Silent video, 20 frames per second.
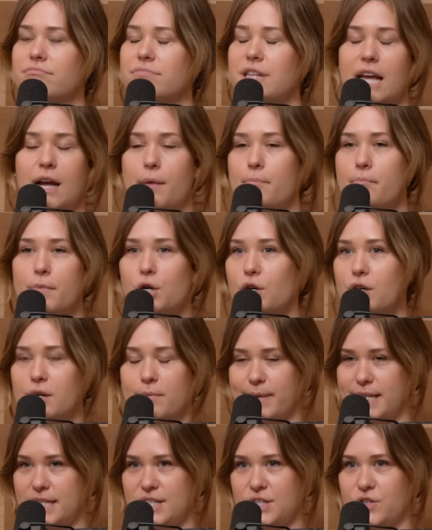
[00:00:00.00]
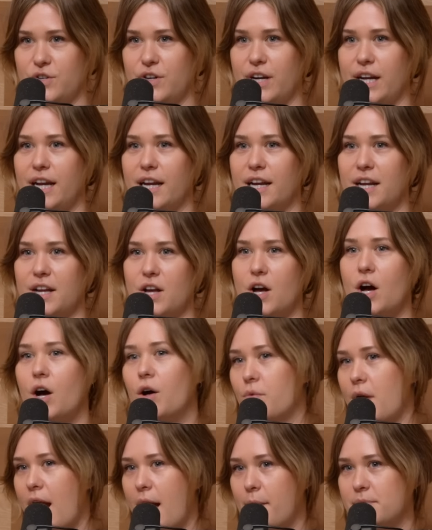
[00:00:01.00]
like a murder mystery
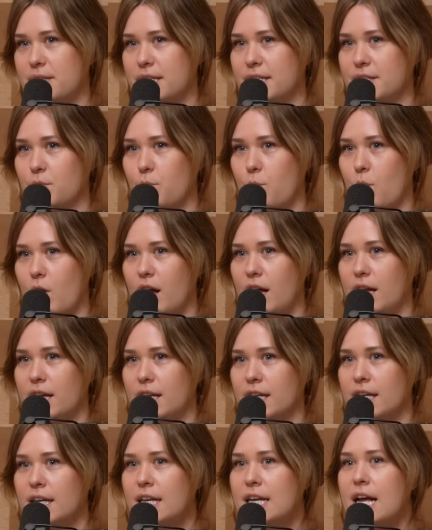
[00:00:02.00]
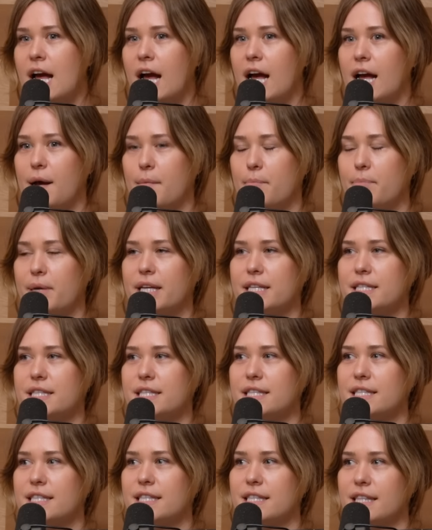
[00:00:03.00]
all wrapped into one. But
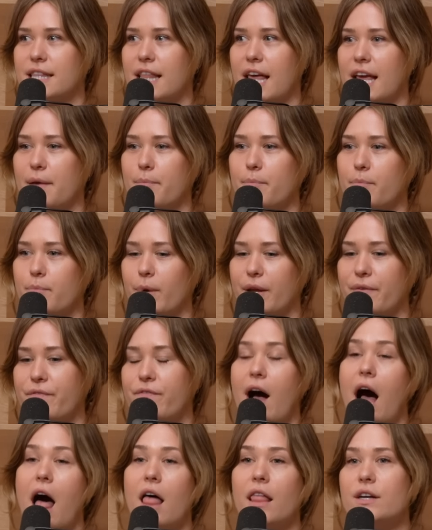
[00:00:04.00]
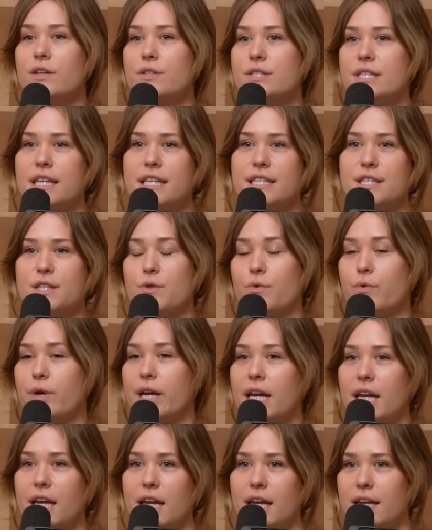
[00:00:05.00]
it's like, it follows these
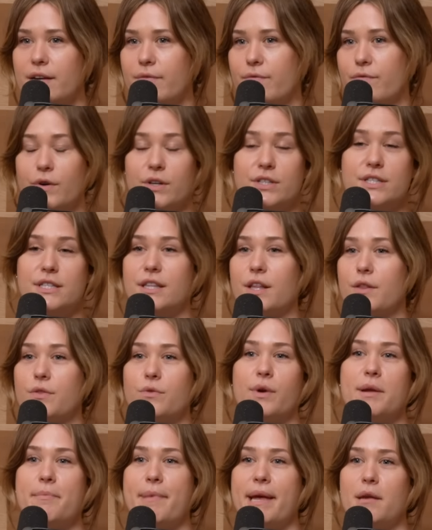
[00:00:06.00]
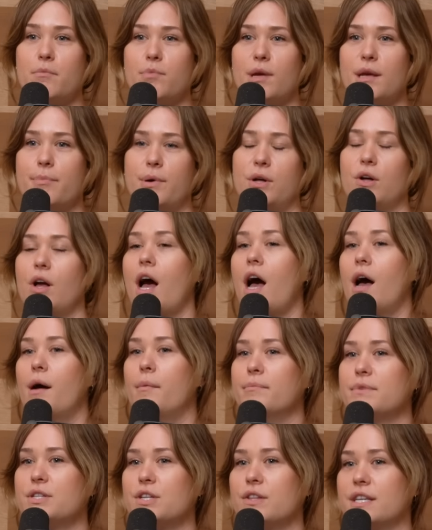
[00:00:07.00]
the three main people
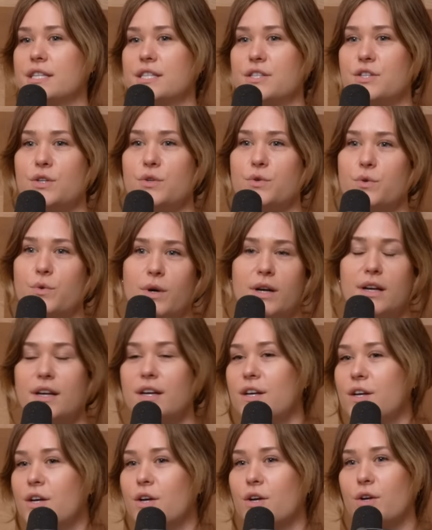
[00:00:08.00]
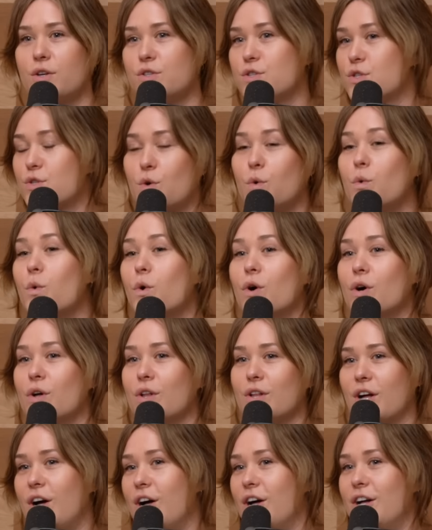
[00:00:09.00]
come to this new
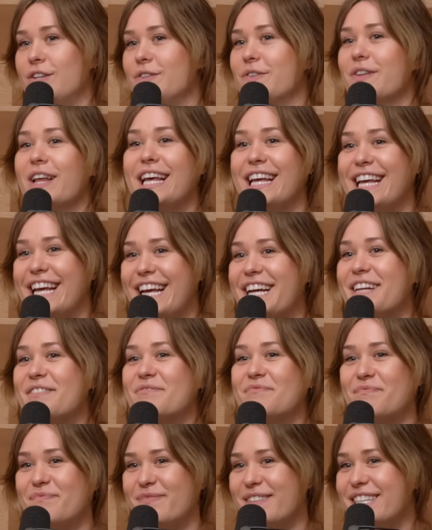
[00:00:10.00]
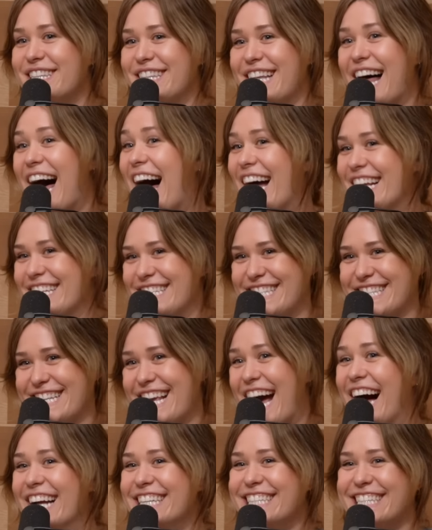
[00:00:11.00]
school called Las
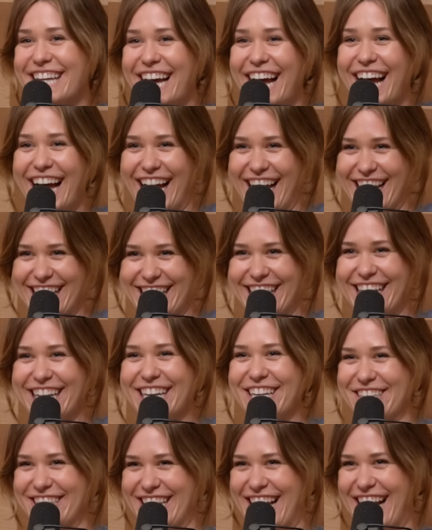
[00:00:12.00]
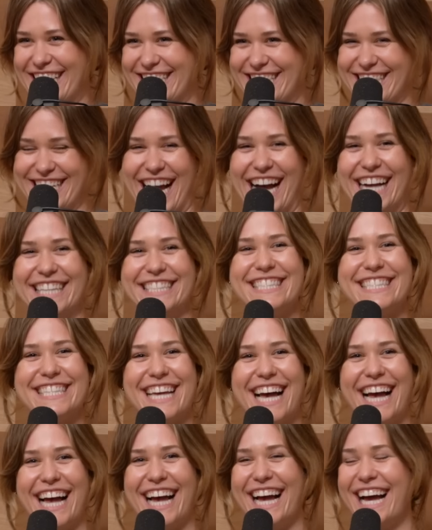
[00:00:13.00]
Escanza, I think, or Las Escanza.
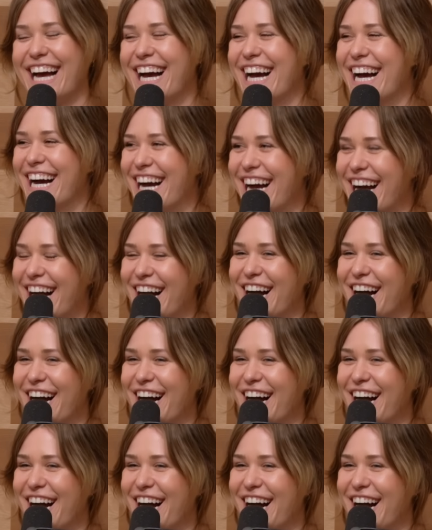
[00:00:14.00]
Las